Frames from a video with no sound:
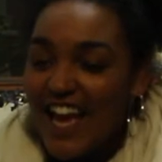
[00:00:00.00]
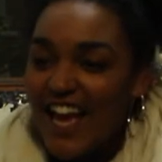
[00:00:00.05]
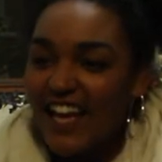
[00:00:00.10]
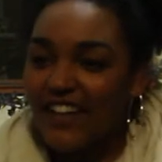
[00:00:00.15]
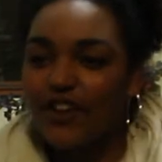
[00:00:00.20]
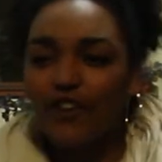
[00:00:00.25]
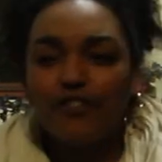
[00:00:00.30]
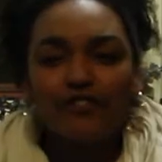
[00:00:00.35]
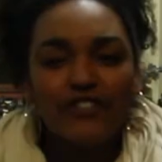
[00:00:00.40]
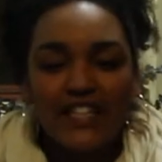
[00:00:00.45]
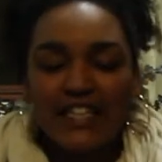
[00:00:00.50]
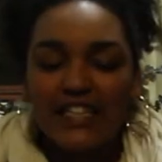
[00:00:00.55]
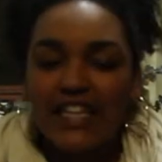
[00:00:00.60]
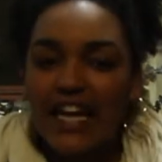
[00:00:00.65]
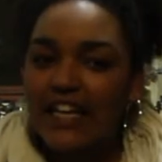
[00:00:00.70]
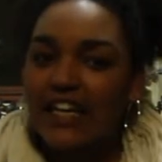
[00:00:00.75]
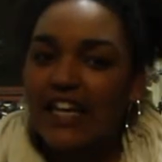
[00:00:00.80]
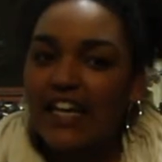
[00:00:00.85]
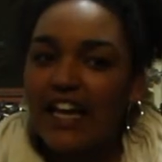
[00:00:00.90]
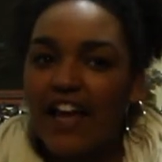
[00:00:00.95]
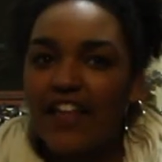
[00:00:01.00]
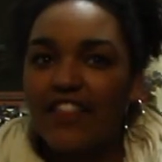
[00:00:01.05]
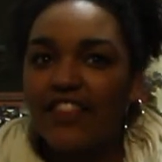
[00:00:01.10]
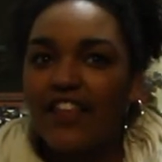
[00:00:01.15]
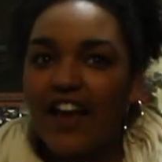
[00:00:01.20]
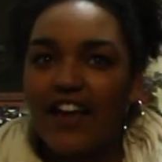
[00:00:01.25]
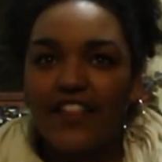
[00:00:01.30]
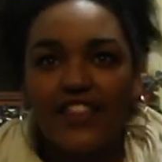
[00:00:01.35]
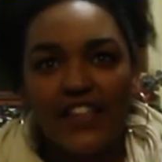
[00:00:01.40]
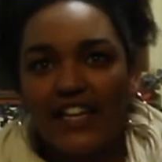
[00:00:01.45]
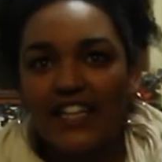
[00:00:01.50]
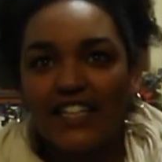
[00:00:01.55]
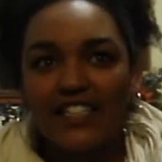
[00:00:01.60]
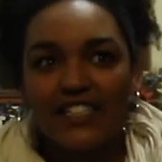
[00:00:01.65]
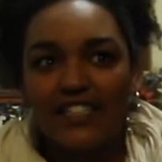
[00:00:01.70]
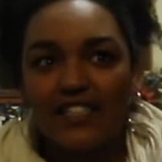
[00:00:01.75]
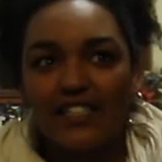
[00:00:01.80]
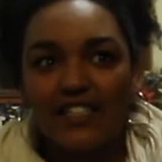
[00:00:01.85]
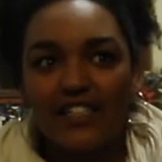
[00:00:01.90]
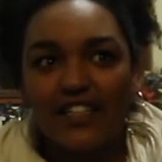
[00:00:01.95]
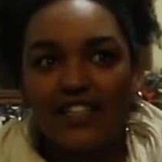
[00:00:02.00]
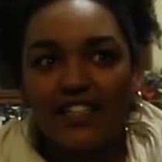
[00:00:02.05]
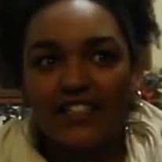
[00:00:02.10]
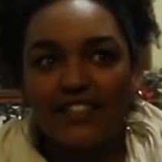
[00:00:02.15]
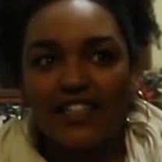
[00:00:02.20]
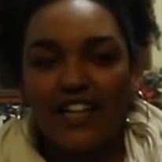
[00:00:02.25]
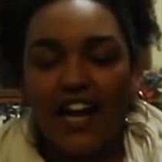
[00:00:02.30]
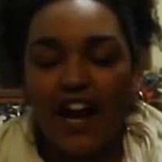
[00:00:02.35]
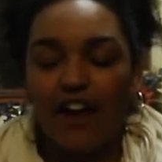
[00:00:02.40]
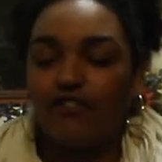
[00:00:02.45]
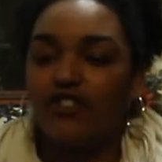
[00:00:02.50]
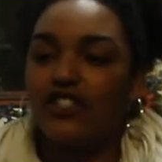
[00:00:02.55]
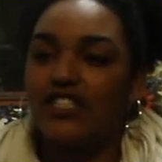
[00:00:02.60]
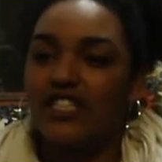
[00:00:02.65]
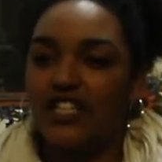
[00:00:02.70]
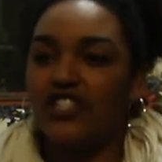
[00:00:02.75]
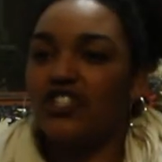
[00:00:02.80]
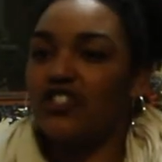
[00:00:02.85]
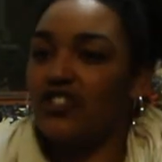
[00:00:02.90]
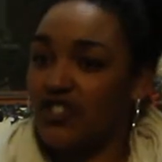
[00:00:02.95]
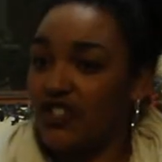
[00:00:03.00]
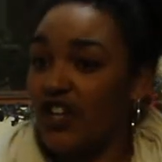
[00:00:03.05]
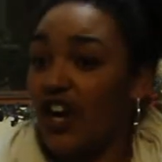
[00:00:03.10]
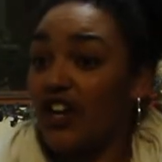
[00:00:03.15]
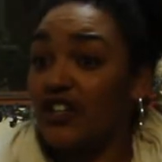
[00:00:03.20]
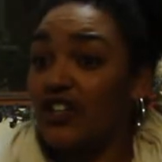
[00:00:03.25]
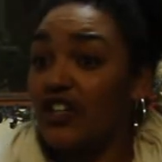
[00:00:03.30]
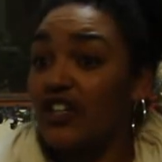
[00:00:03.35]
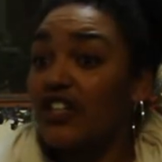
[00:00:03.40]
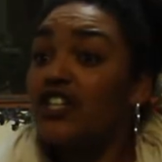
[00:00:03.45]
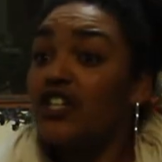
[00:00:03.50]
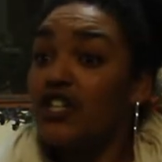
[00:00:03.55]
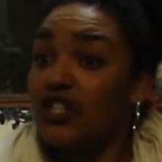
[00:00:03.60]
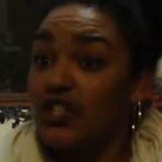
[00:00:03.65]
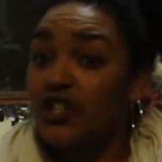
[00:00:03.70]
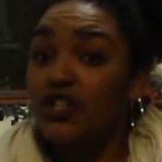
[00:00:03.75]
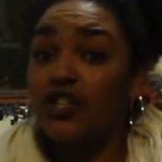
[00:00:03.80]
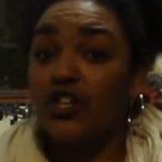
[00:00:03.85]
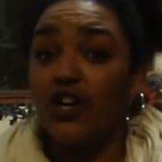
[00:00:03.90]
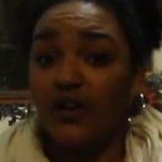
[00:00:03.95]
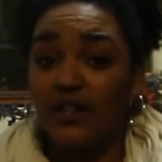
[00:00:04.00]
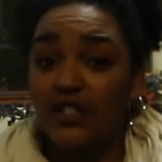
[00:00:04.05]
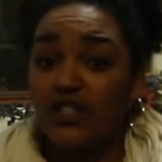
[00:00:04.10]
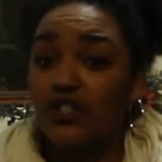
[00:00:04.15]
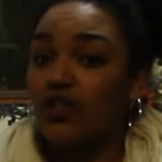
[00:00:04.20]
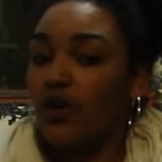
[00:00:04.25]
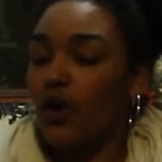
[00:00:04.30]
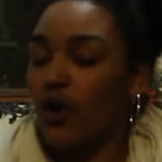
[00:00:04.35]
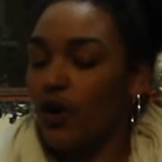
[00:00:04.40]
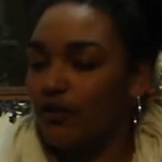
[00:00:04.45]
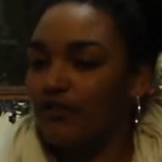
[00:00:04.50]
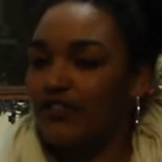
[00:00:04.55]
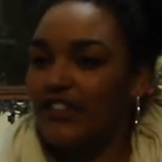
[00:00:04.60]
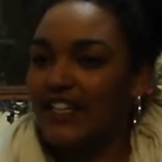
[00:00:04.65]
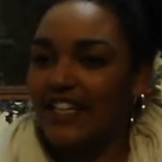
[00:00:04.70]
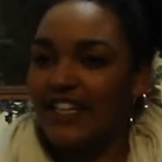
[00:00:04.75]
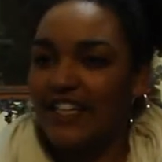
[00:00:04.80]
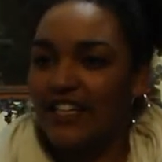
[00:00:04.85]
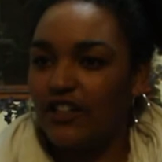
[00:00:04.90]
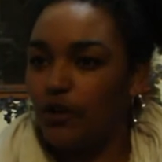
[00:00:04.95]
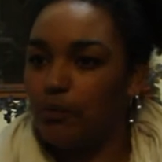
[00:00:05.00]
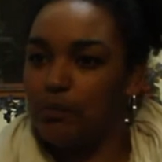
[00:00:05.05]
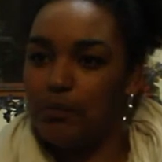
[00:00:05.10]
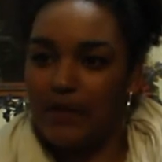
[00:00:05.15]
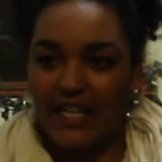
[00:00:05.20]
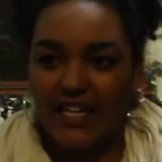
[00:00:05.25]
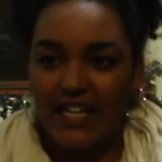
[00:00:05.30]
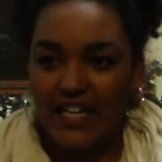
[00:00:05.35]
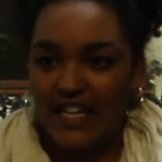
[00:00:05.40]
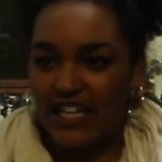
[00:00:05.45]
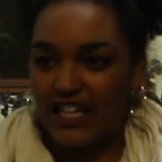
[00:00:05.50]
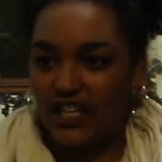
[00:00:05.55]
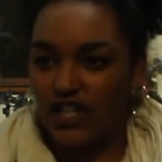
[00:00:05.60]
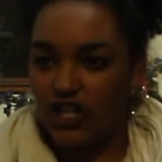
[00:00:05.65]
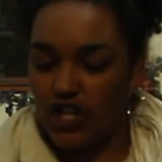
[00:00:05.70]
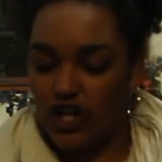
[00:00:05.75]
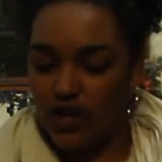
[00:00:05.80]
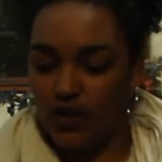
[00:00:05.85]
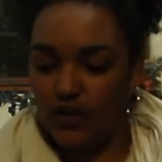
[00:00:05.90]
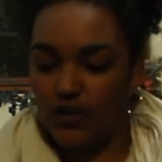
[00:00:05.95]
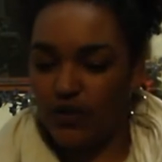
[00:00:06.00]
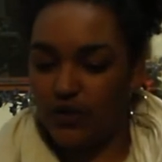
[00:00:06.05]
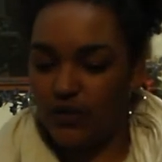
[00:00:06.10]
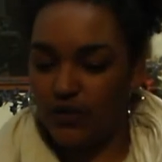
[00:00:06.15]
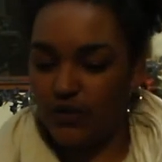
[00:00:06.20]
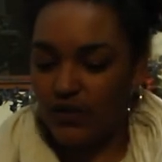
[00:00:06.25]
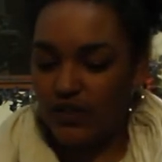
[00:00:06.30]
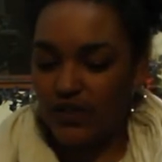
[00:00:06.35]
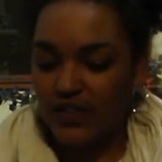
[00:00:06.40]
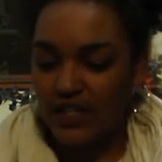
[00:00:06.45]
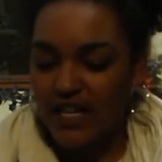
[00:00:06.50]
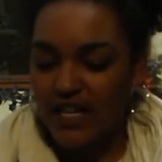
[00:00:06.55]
And hopefully, like, I, I think it's it's a conversation starter, you know, and so hopefully it'll be, you know, those,